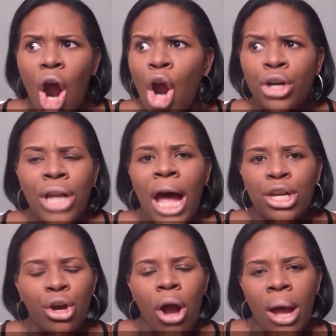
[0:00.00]
are not
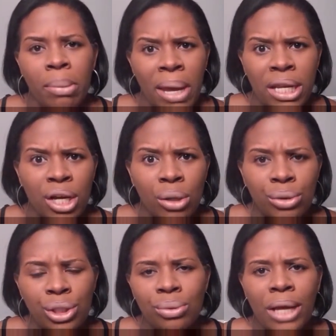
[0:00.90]
your automatic
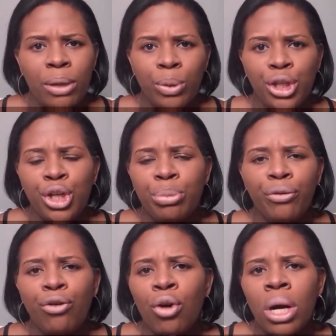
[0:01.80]
go-to. Like when you,
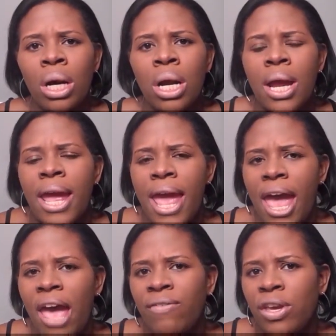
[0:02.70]
before
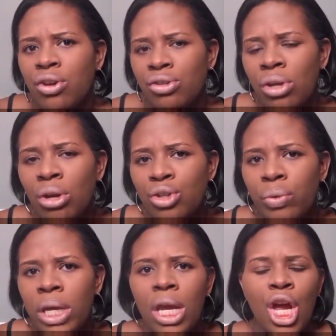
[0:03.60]
having your
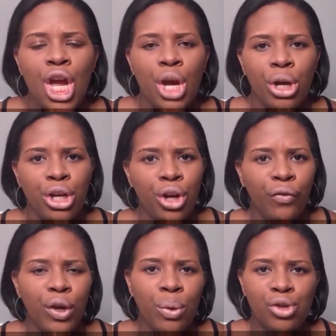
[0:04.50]
surgery,
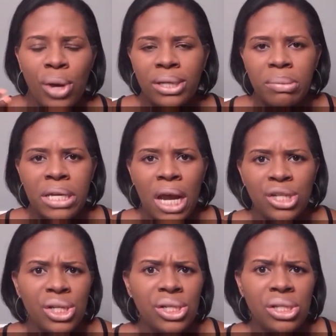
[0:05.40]
if you were trying to be
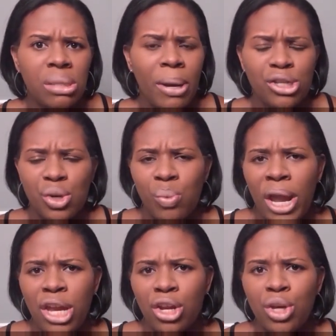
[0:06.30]
conscientious about your
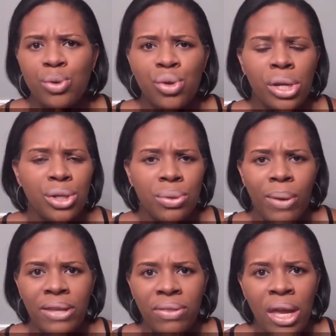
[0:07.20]
weight, or you were trying to do the
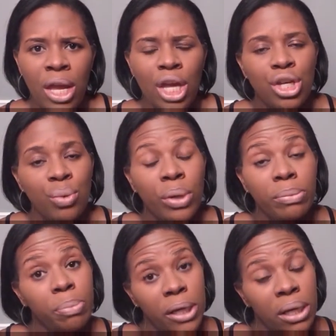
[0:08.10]
right thing, you
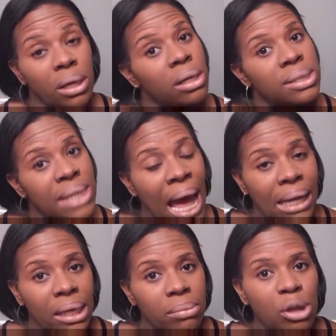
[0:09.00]
would pick a
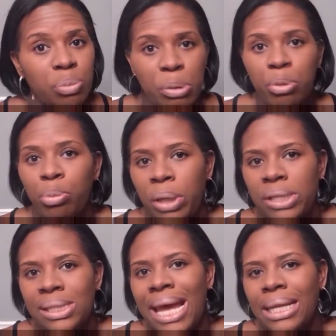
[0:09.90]
salad. Most people pick
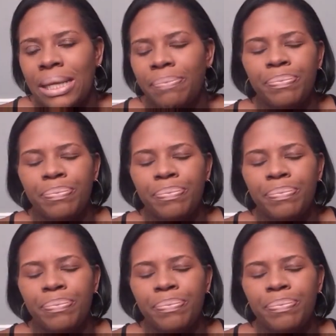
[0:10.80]
salad.